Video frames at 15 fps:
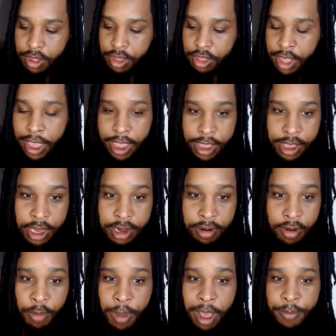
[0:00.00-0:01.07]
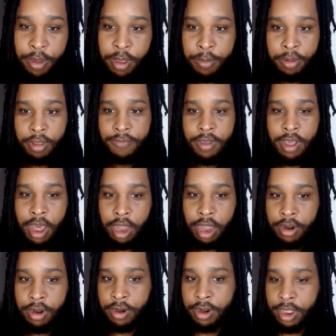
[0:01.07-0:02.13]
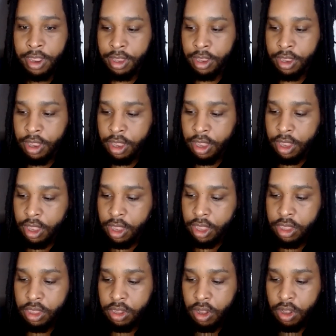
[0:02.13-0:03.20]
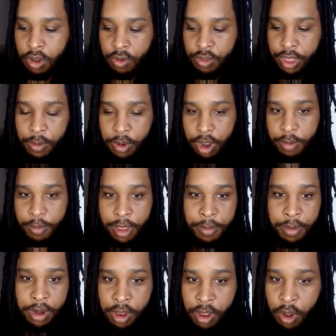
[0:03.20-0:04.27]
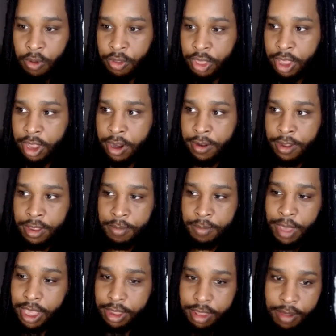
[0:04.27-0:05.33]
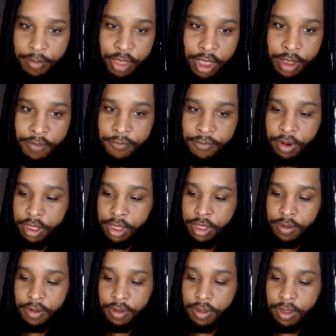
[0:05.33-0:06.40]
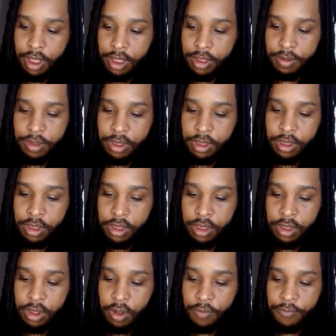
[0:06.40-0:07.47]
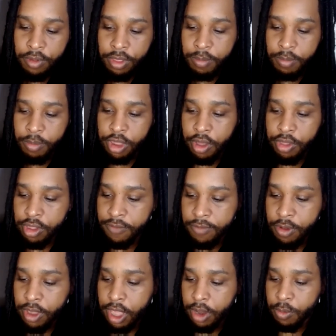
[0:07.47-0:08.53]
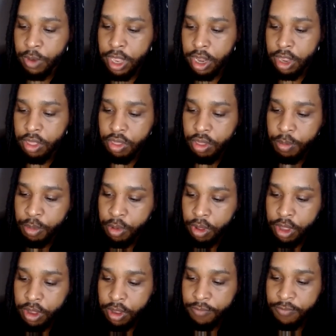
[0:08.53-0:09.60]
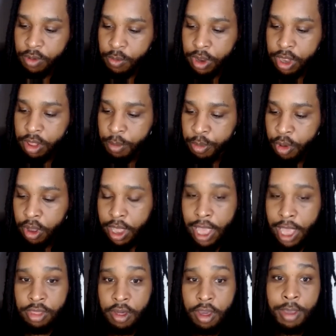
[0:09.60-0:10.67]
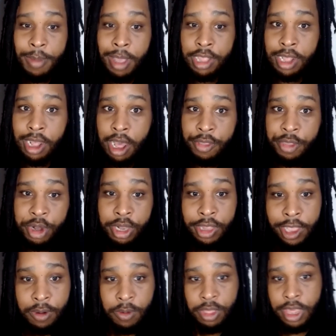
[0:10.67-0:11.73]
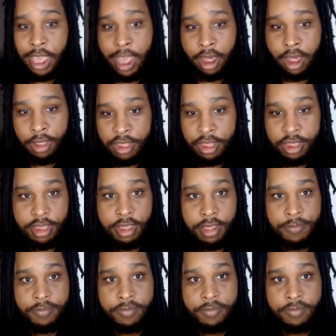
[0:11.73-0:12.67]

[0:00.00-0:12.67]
state controlled by people of color and you know they were going to be able to go there and make something for you know for themselves and if you get read into the book if you read the book i talk about the other little towns